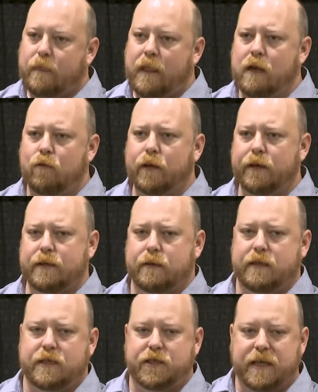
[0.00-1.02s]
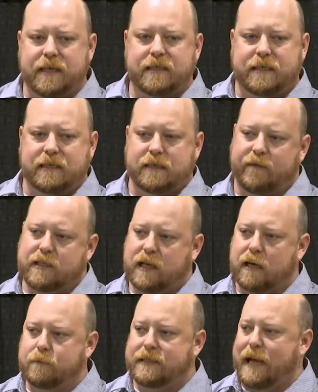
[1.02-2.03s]
And really the genesis of this
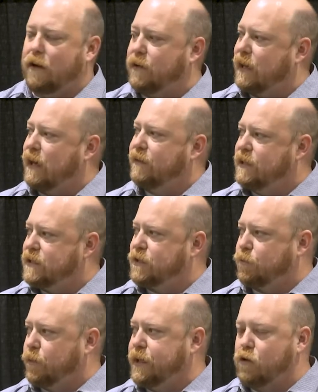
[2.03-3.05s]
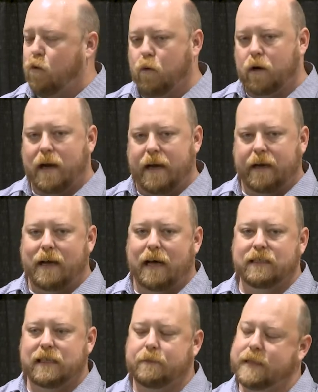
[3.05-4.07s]
comes down to kind of these three core kind of
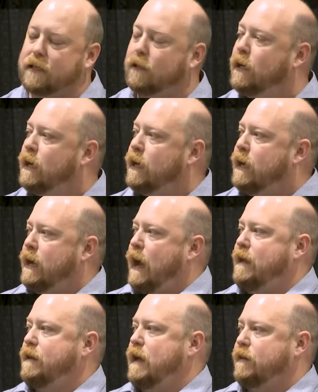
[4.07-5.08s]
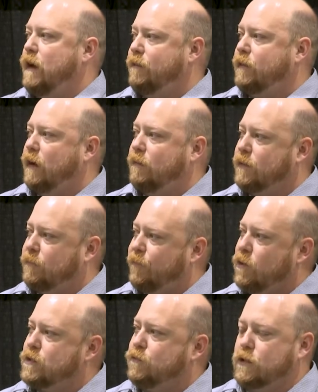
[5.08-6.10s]
concepts here. And the
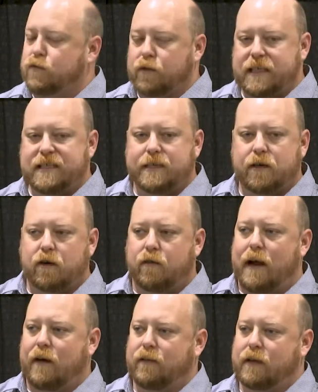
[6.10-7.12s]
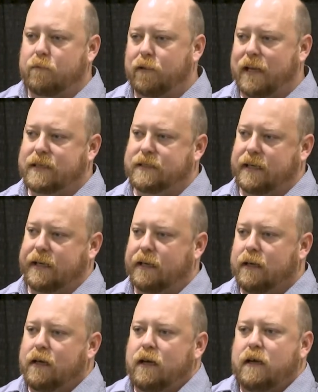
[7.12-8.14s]
first one's really centered around complexity.
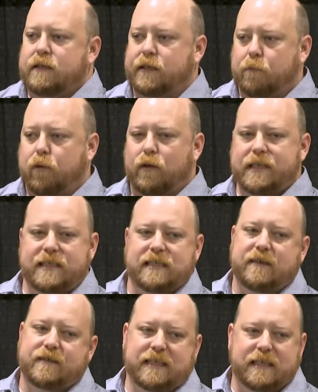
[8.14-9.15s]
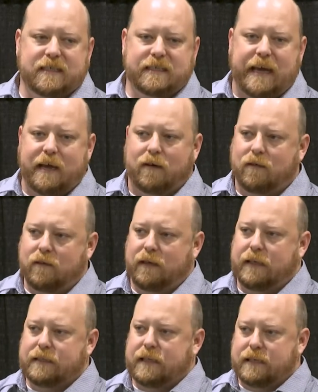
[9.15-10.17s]
To deploy CSfC at scale,
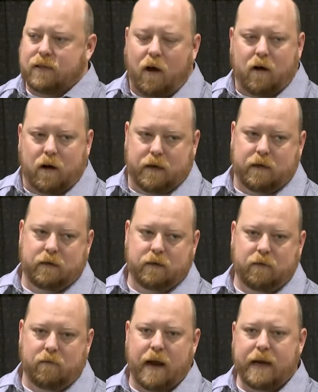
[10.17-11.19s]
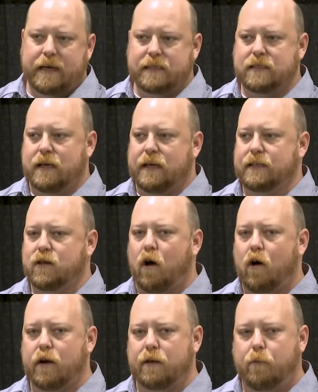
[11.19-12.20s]
it's hard, right? And it's
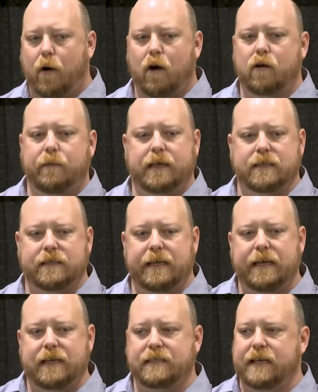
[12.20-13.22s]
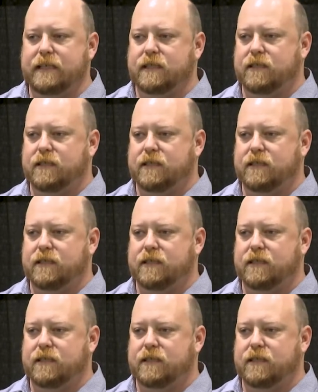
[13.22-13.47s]
hard in part because the NSA's